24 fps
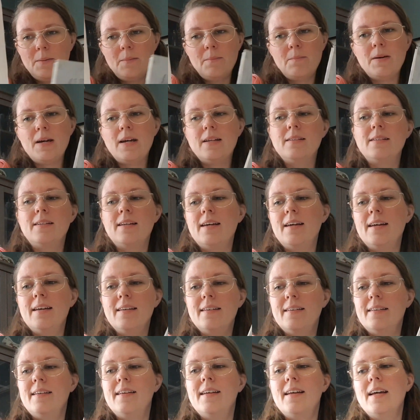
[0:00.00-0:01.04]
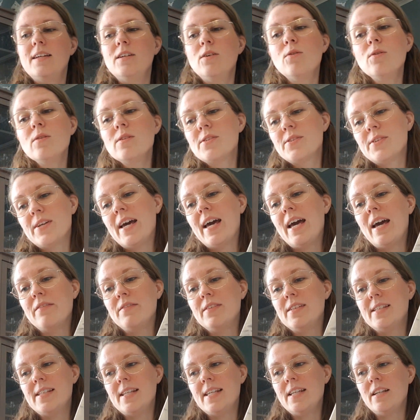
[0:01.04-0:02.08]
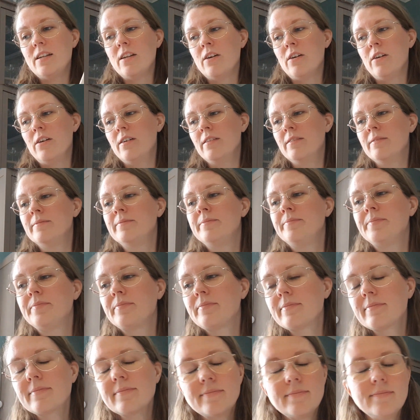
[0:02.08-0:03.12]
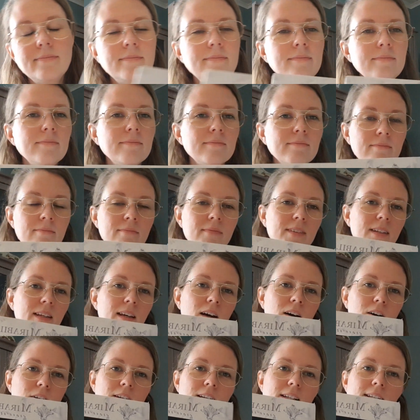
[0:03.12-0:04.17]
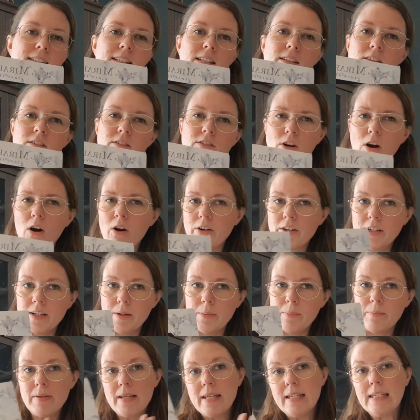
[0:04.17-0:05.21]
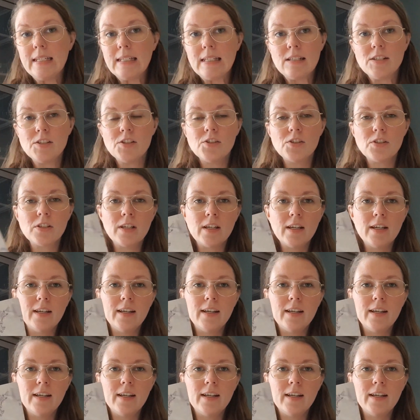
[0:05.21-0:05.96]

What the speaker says: But I also have seen her on a little darker pinkish